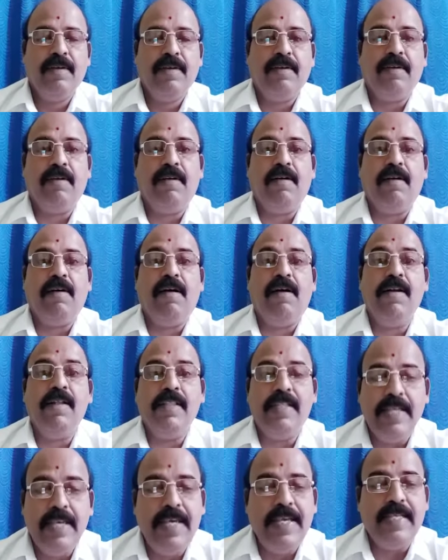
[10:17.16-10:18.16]

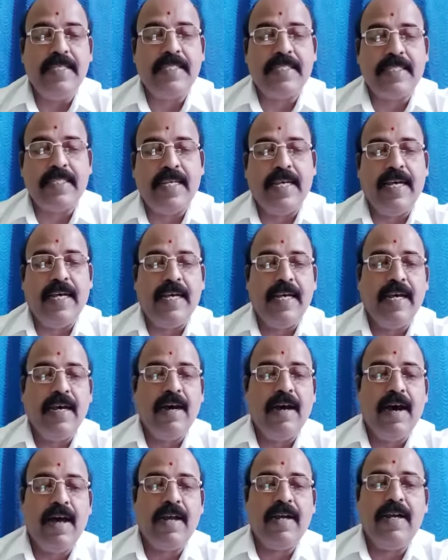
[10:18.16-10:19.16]
All these
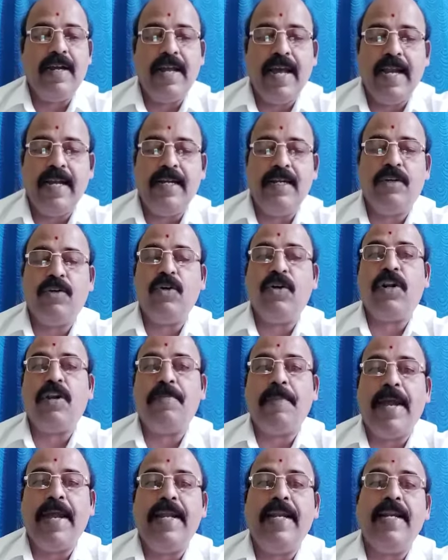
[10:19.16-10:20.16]
are done to
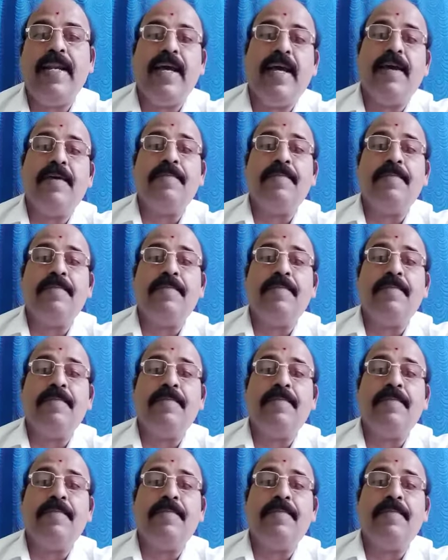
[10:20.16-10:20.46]
remind